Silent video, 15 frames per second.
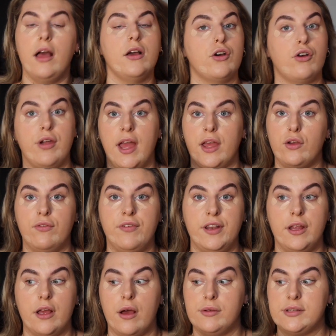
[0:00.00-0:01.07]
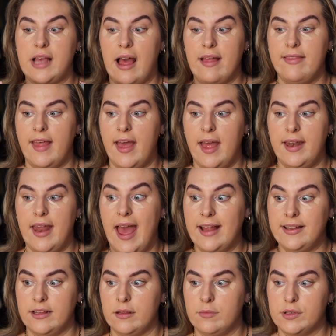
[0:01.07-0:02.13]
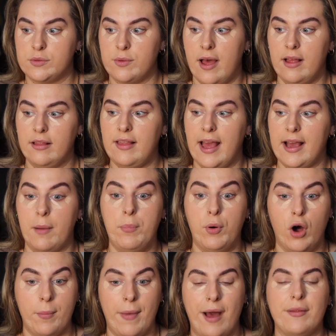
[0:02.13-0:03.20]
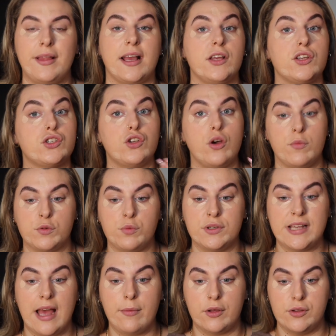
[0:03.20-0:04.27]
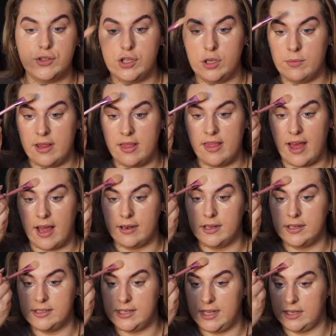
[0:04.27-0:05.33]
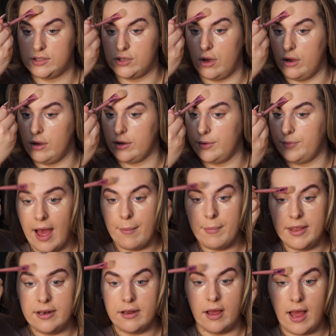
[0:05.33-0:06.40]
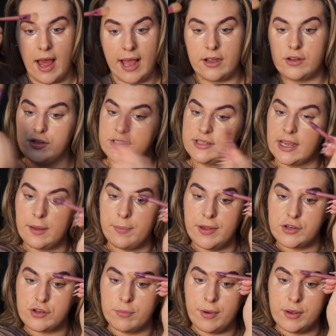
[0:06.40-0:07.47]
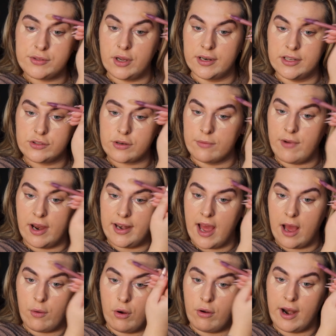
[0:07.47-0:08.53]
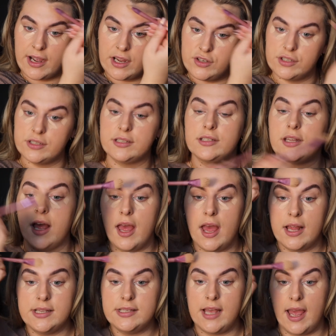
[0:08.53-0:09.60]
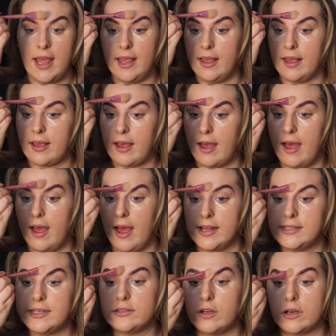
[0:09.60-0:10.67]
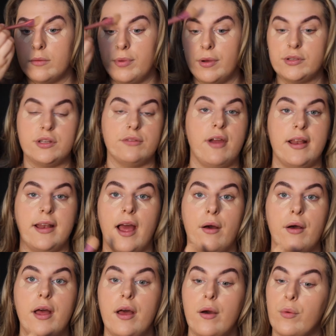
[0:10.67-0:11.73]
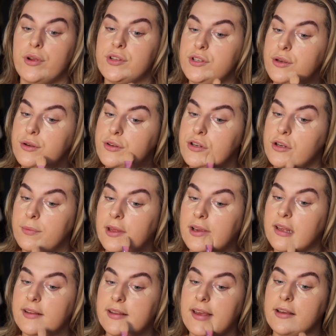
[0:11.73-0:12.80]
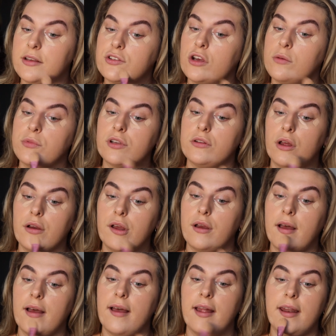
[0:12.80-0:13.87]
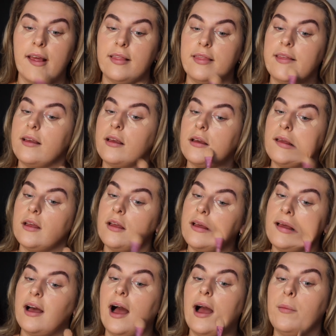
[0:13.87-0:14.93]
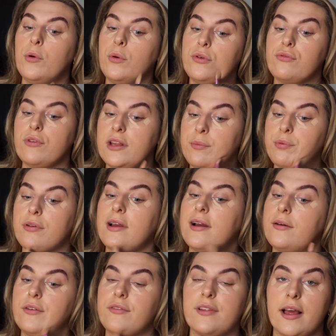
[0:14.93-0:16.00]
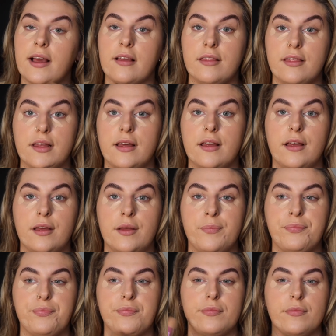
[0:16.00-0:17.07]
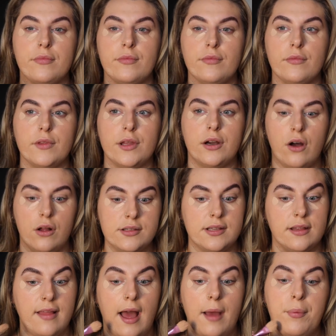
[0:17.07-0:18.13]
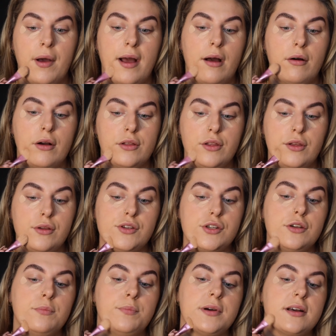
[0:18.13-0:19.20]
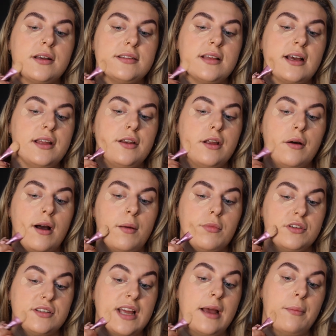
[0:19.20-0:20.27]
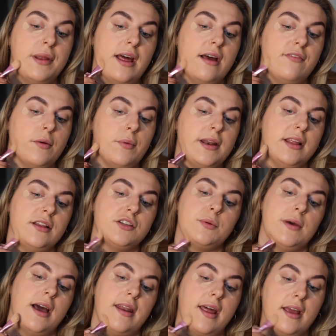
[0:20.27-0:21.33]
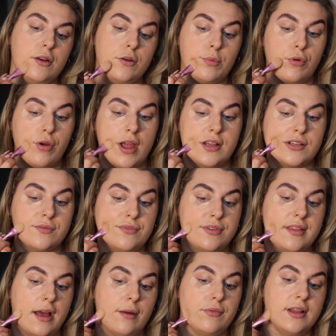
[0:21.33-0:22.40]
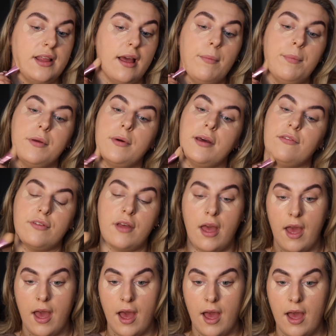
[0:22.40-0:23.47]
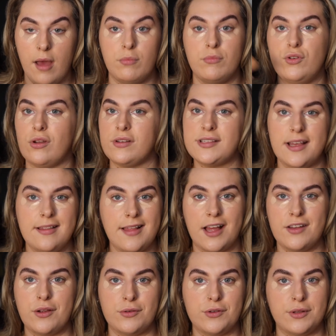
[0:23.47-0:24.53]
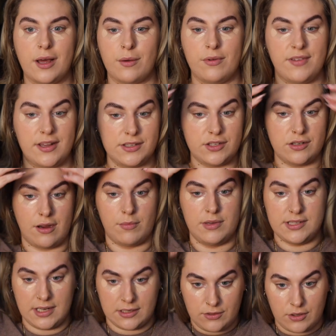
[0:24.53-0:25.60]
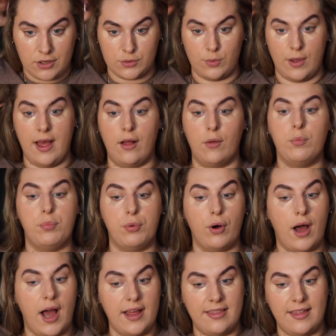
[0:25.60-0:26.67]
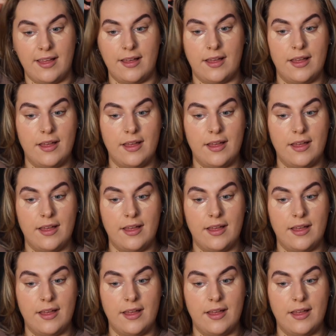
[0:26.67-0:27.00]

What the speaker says: create your videos and then edit them as well, like, and put them out. Like, it's so much more time consuming than TikTok. I mean, I could just take a picture and post it on Instagram right now, or I could just take a TikTok and post it right now. Whereas YouTube, like, it takes so much longer. And I think I'm always really proud of like the content that I put out on YouTube because I know how much time and effort went into it and I end up creating something that I'm really happy with. Not saying that I don't do that with Instagram and TikTok as well, but I think,